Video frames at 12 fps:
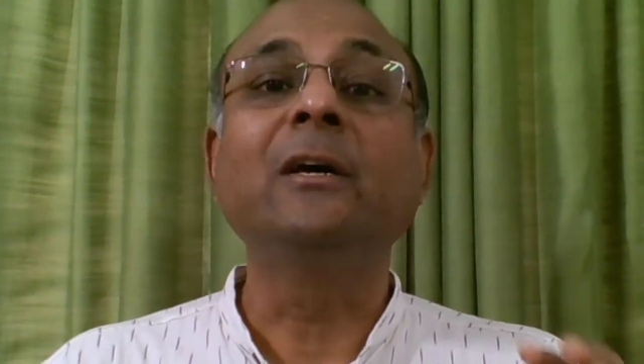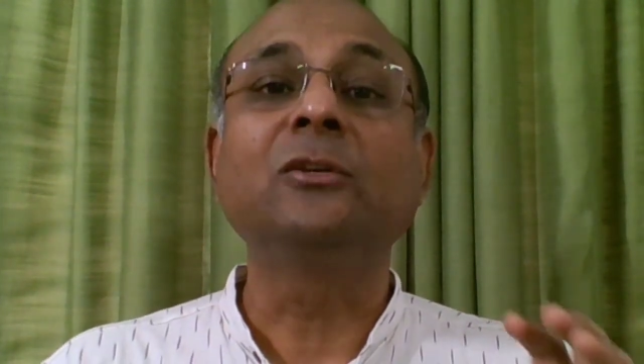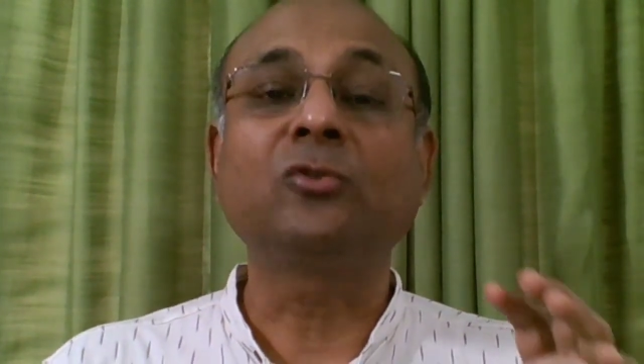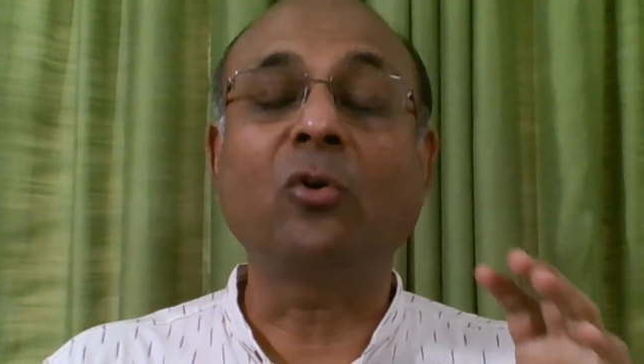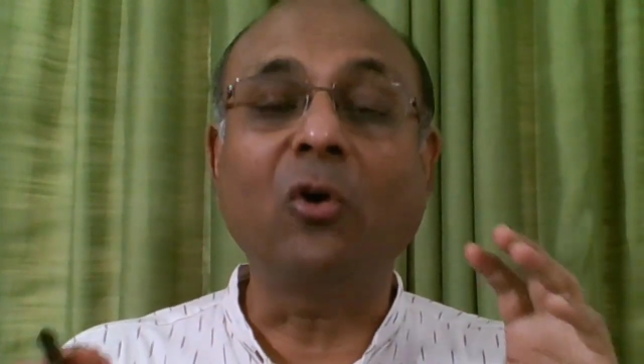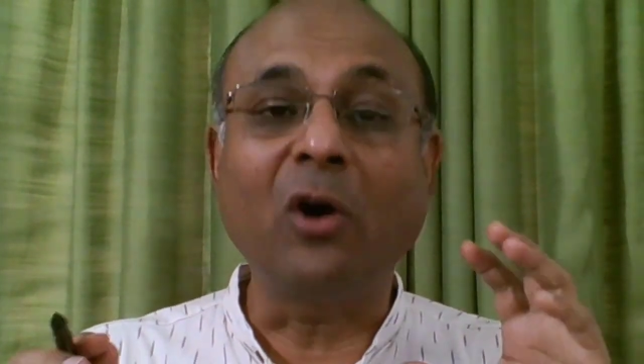
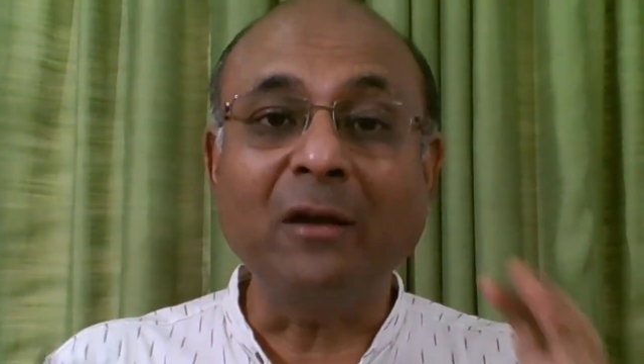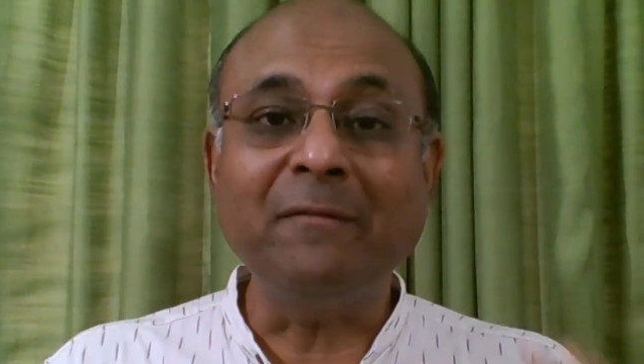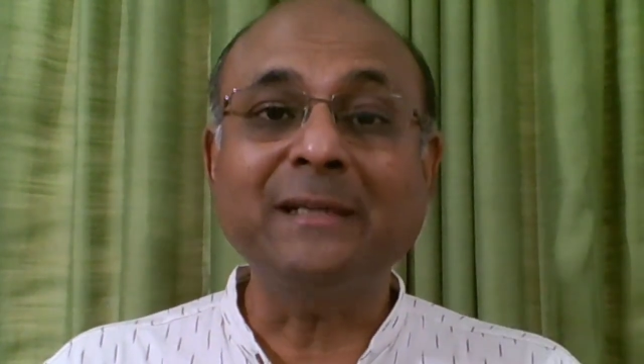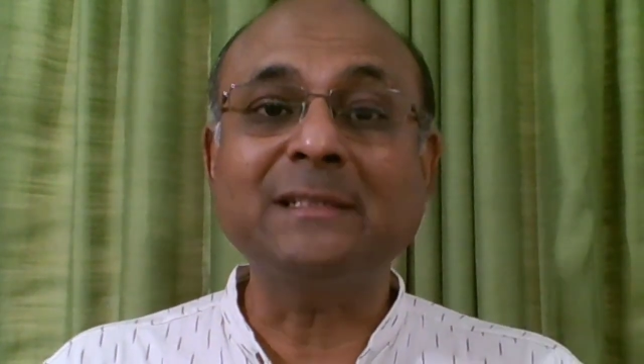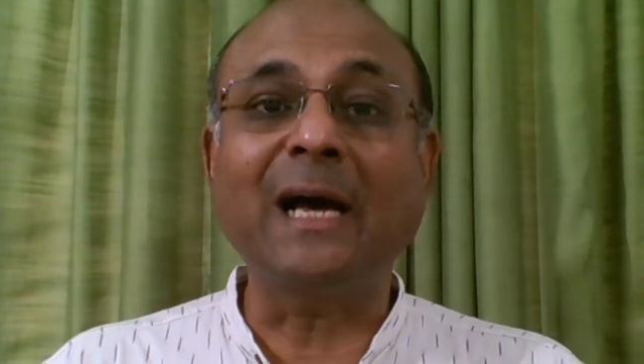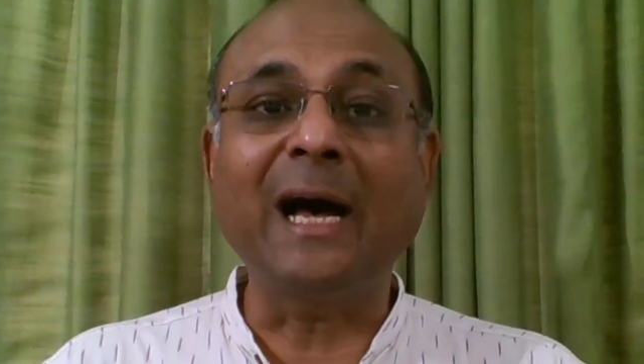So
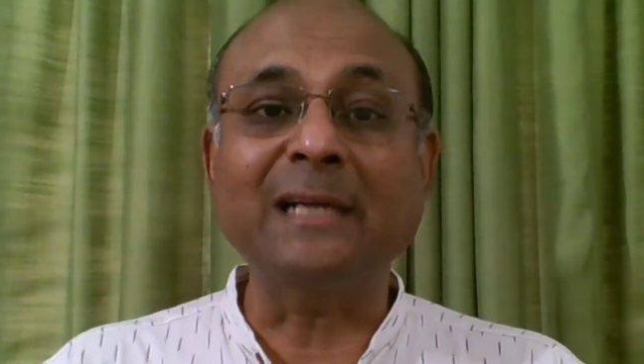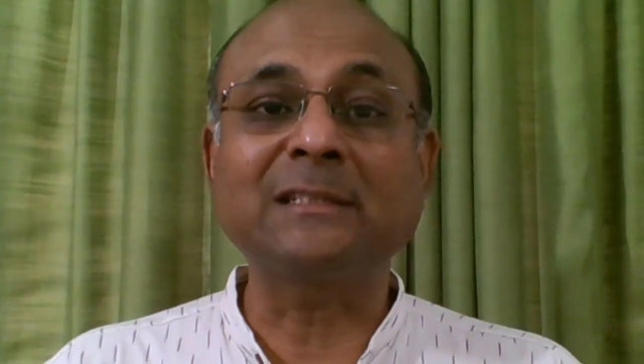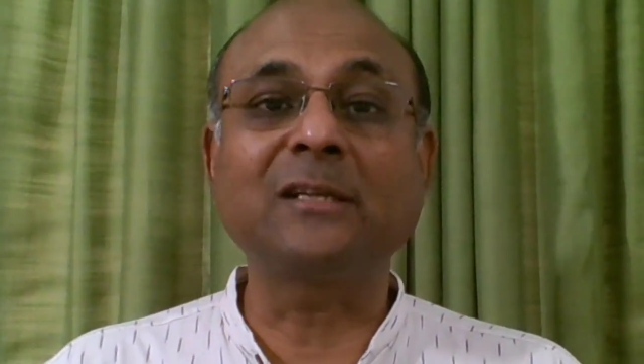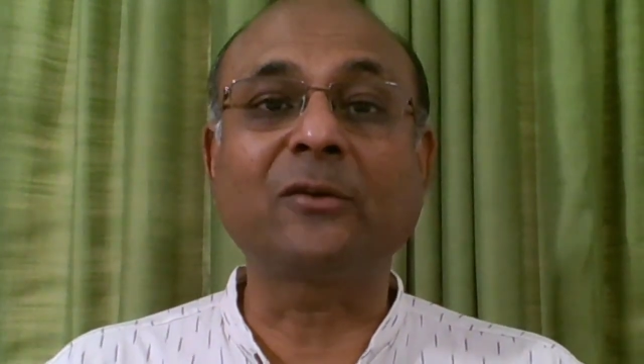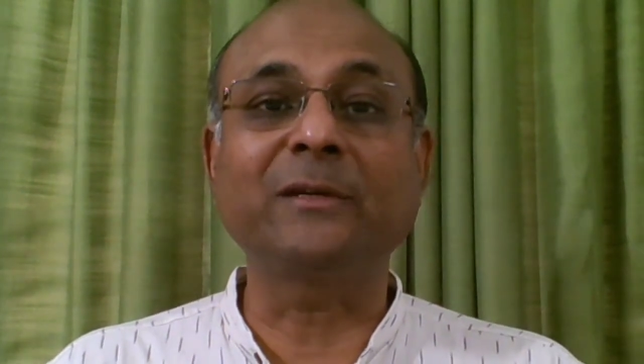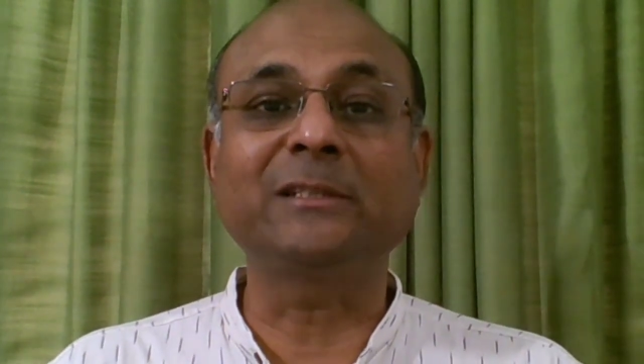always ask
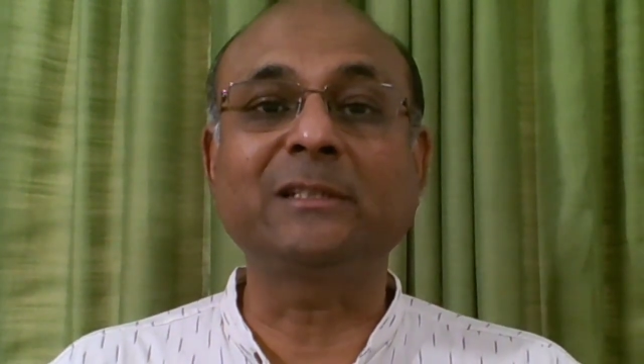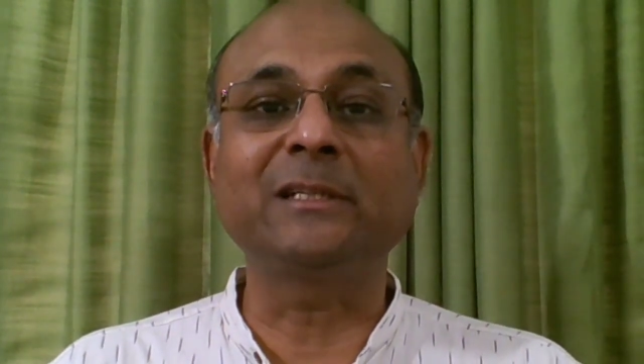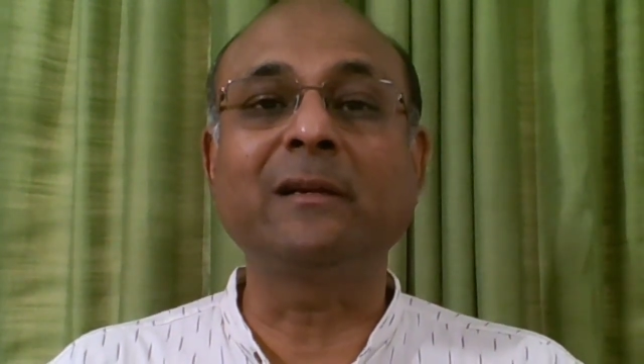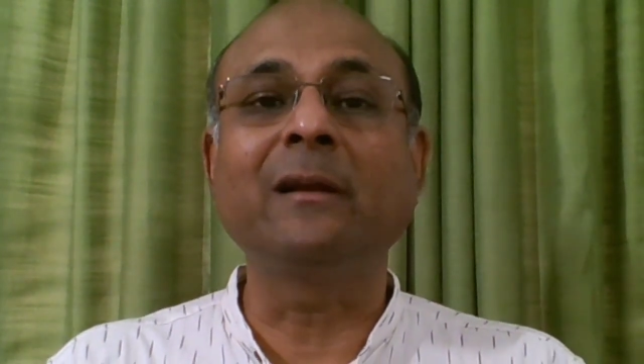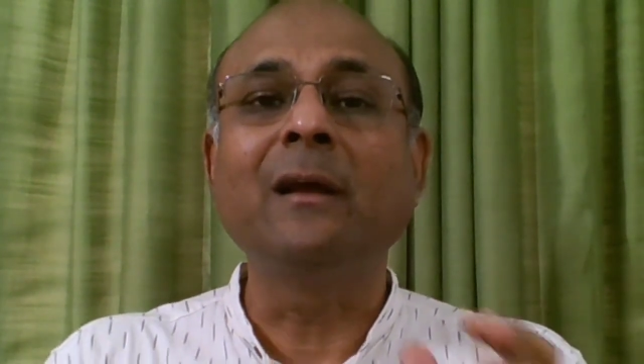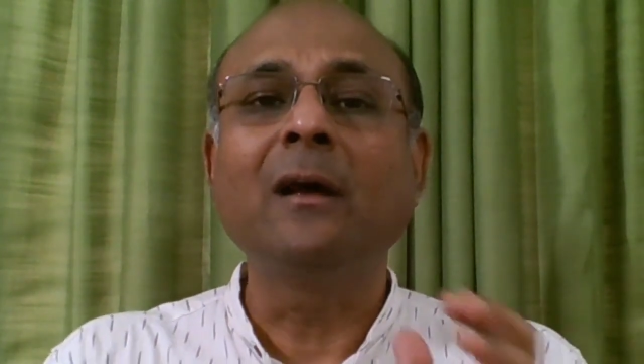the question,